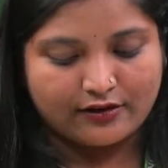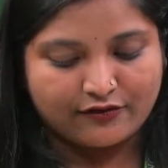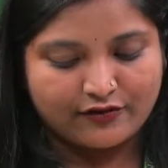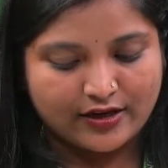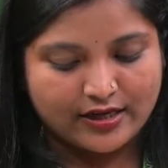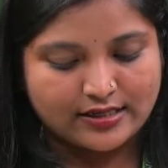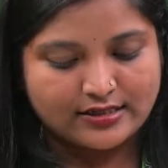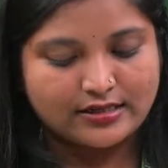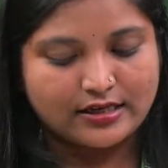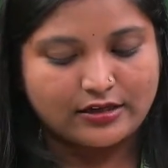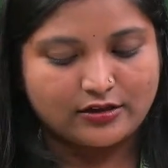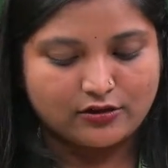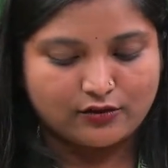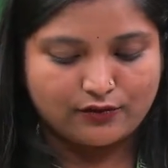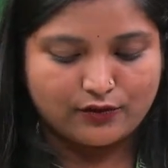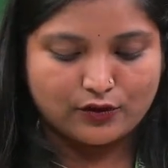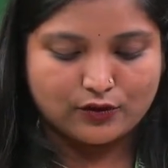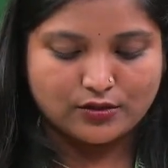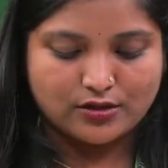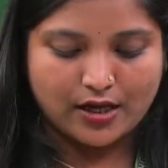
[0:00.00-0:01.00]
interviews,
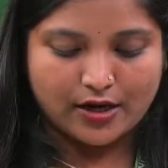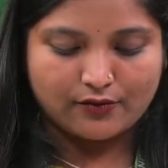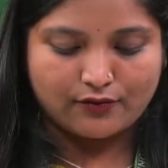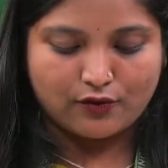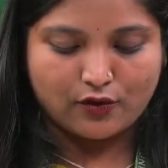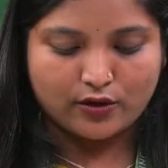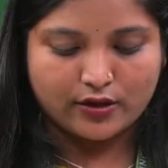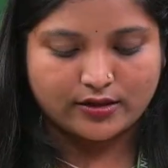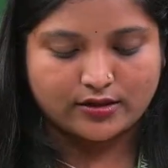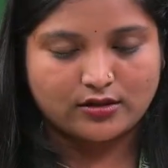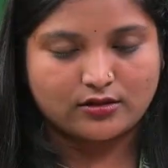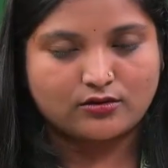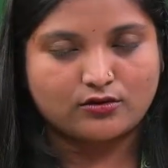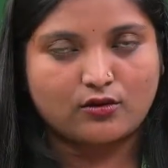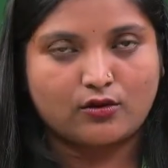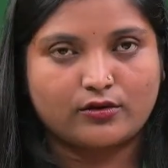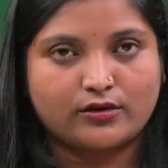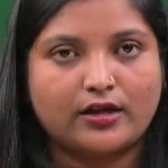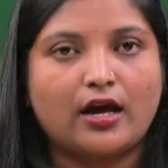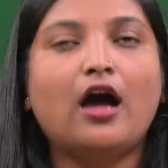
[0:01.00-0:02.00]
and focuses on the
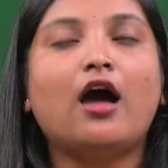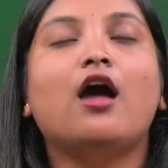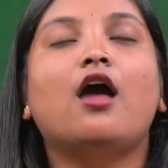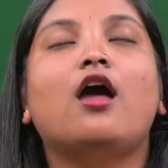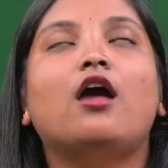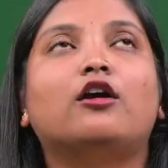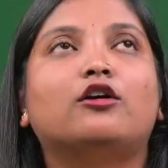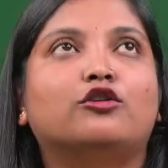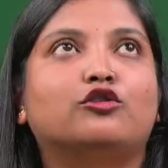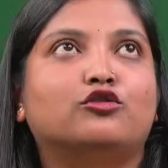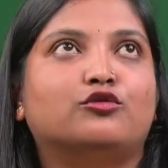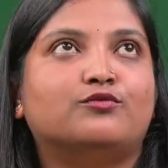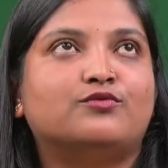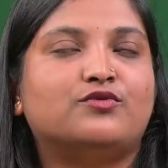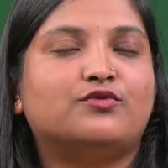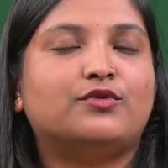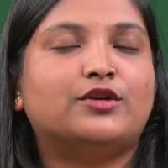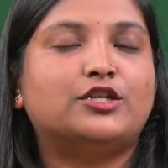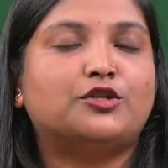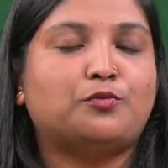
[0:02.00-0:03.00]
groups, which
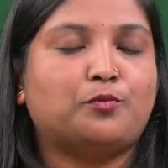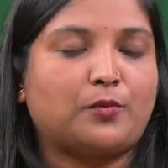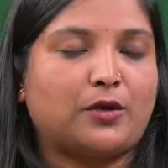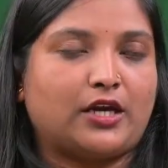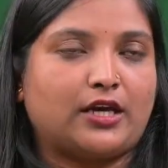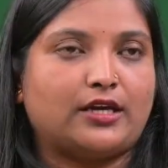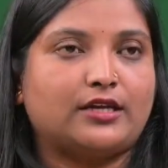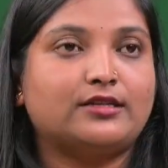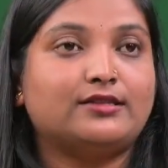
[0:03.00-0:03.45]
means